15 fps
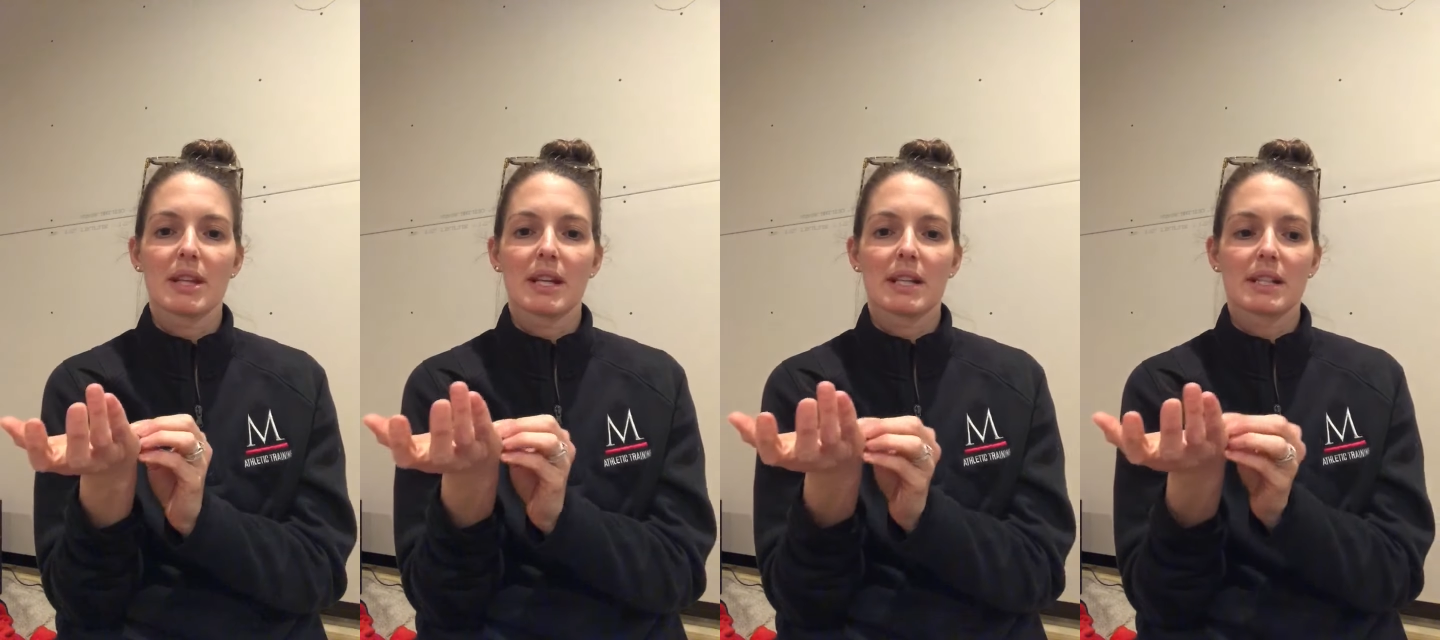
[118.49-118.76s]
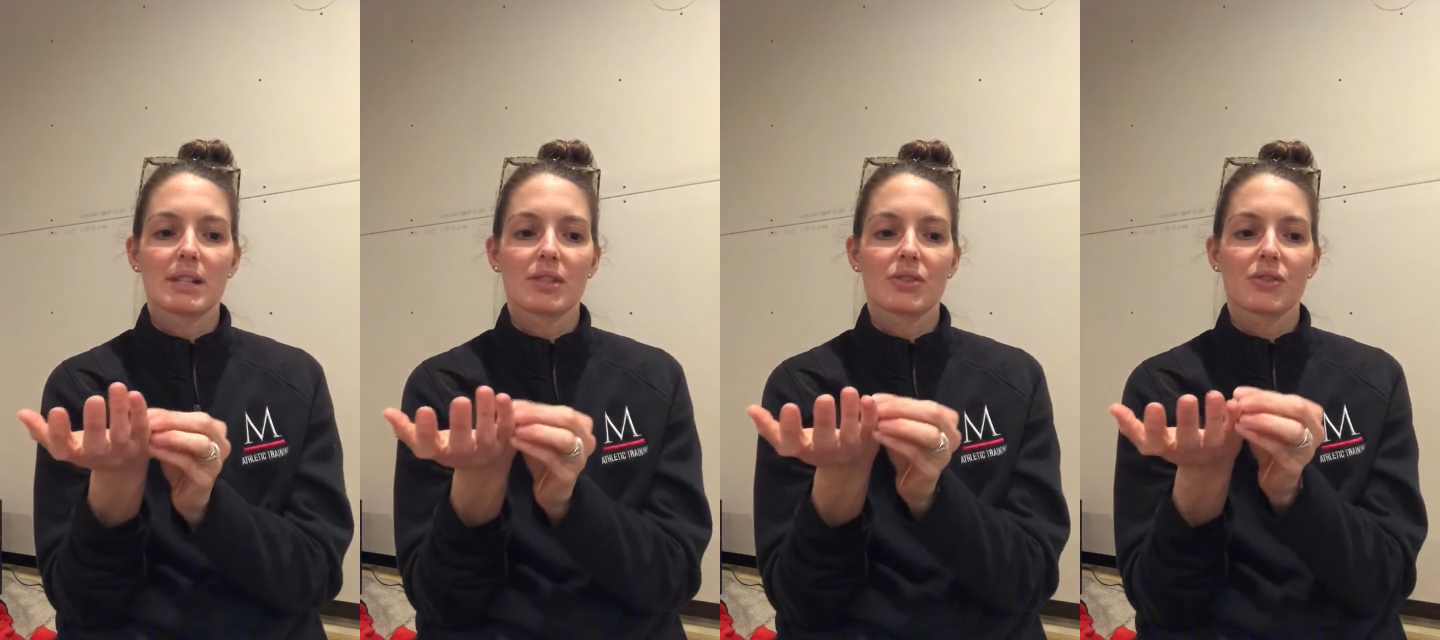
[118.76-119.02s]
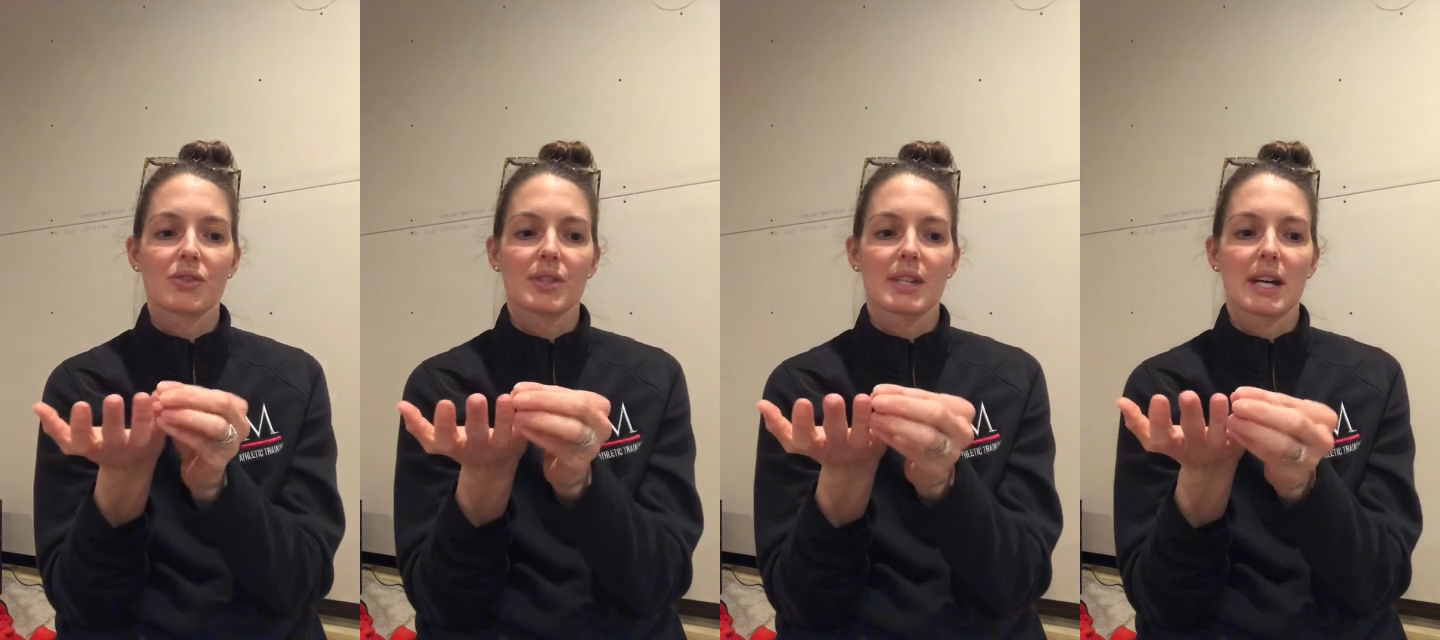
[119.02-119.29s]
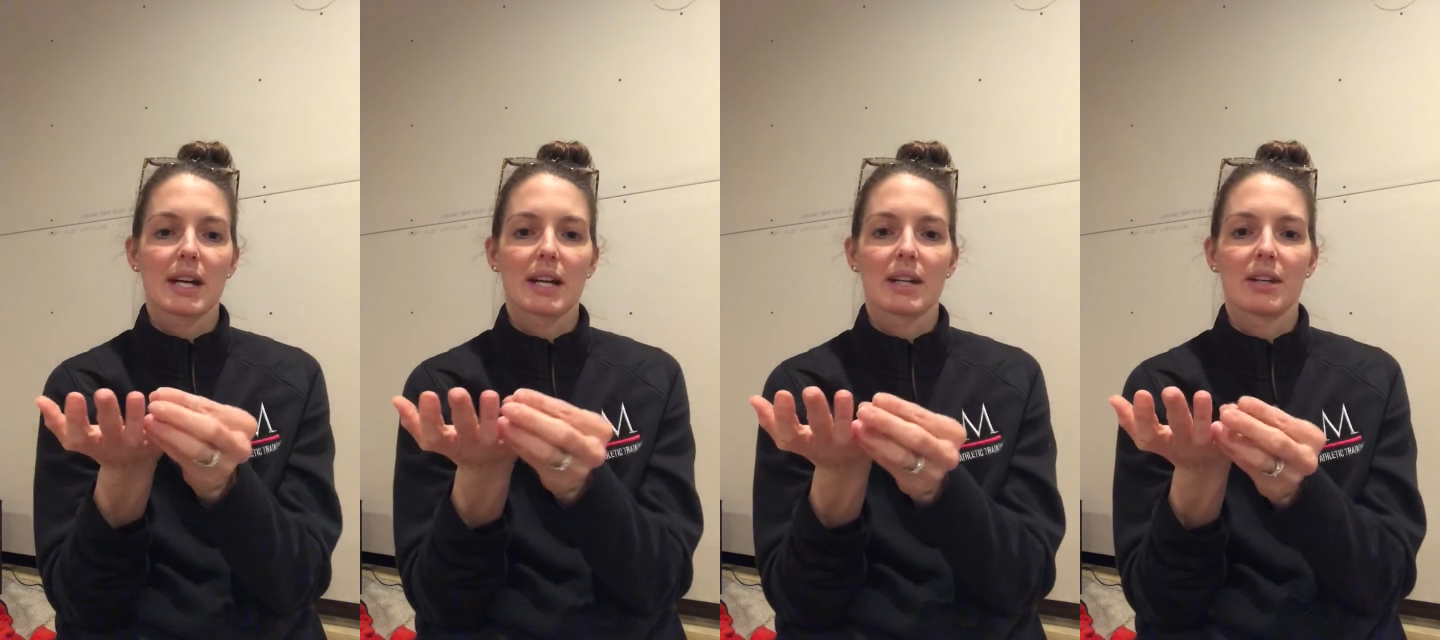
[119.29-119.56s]
that distal
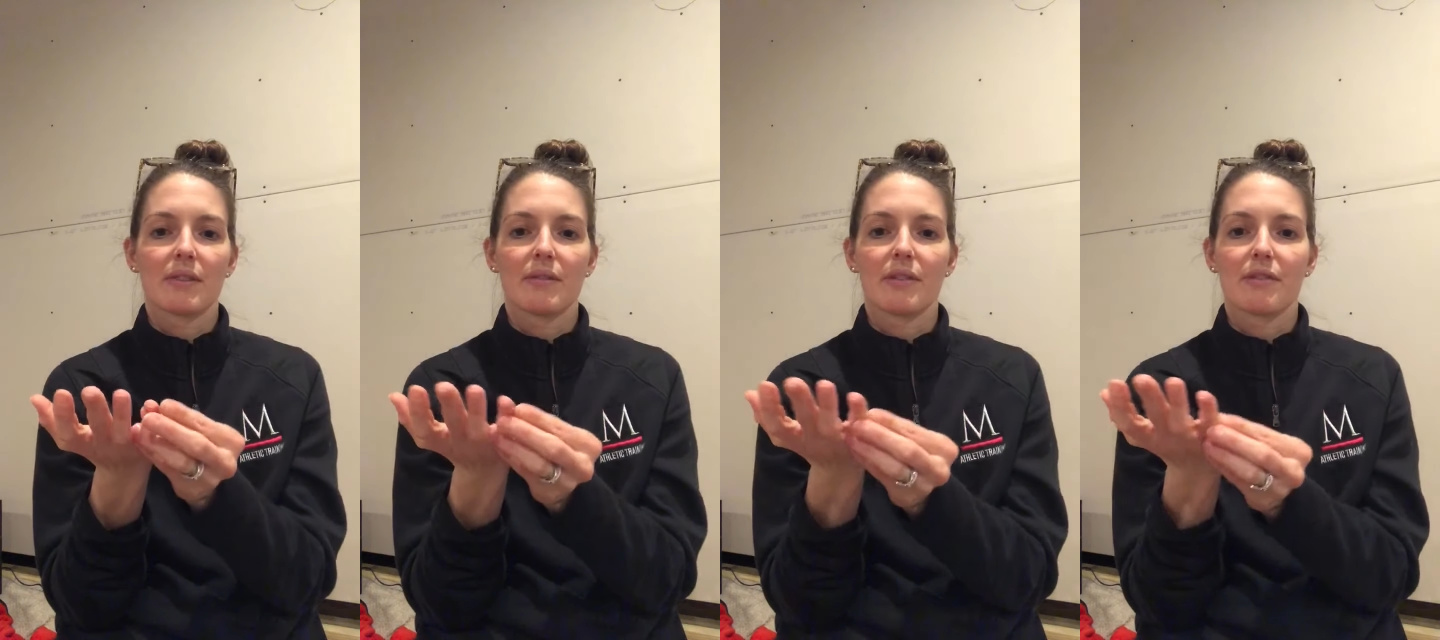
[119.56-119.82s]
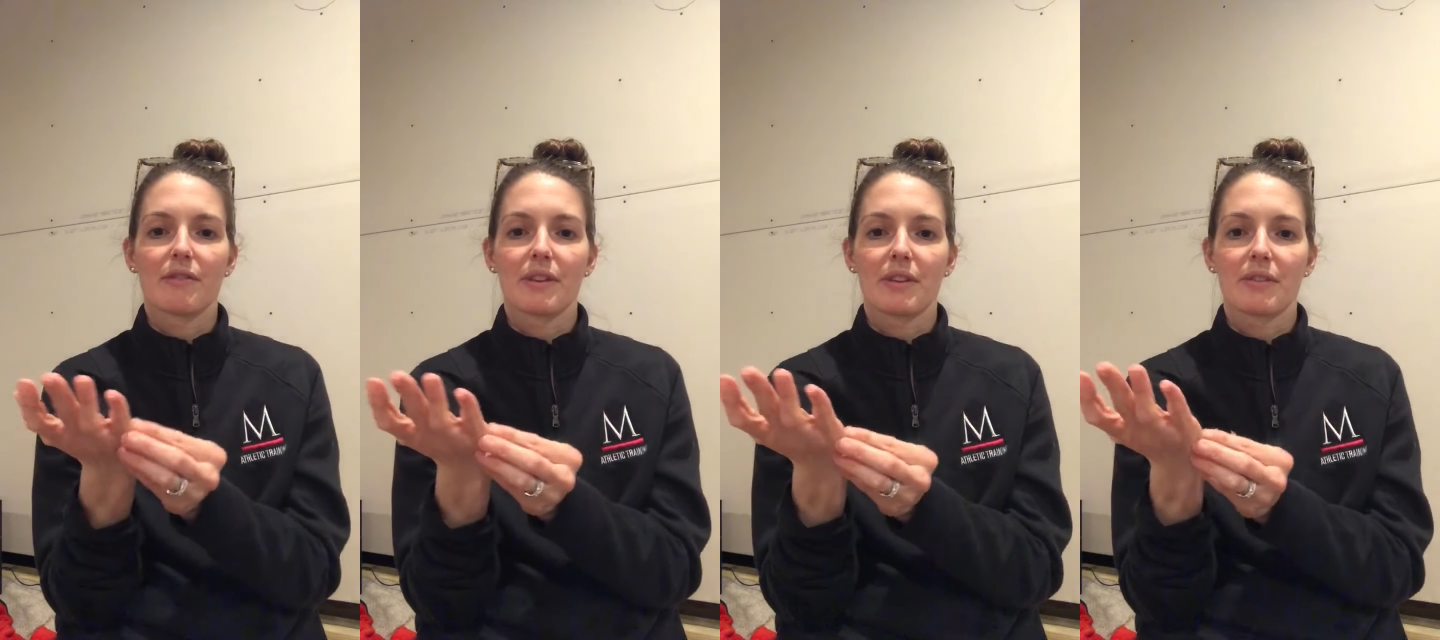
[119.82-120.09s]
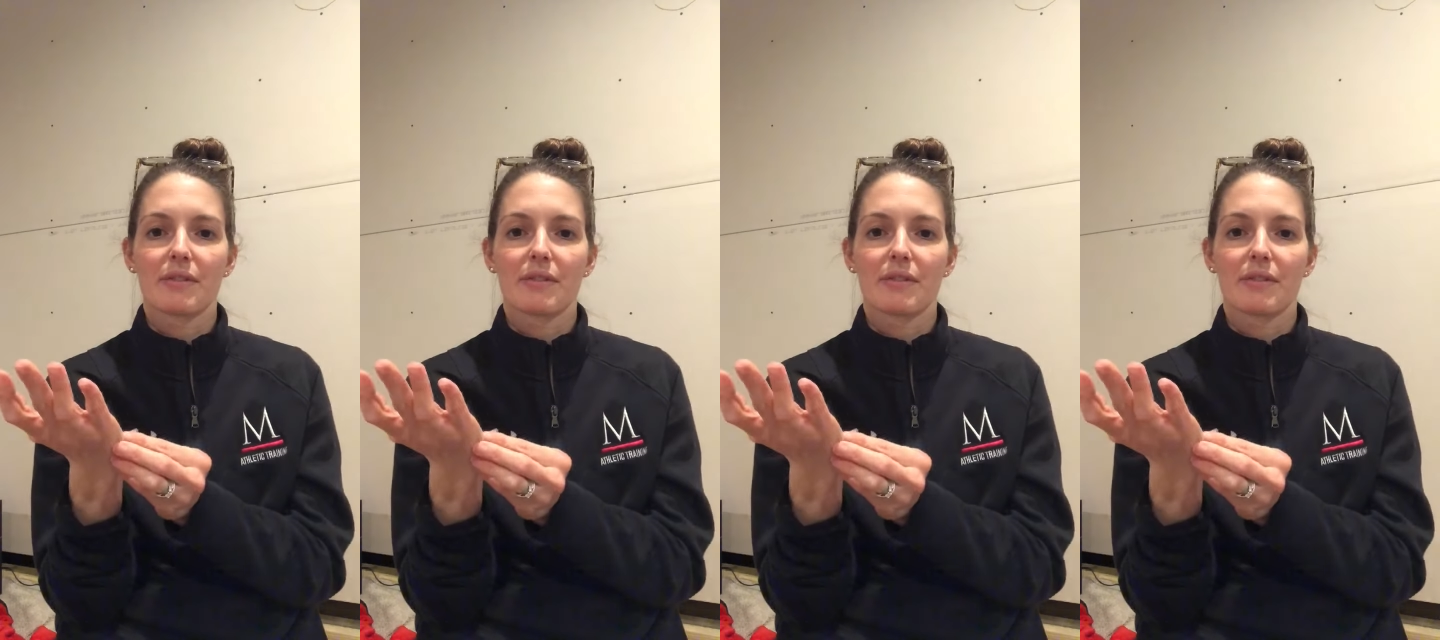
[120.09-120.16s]
side of the fifth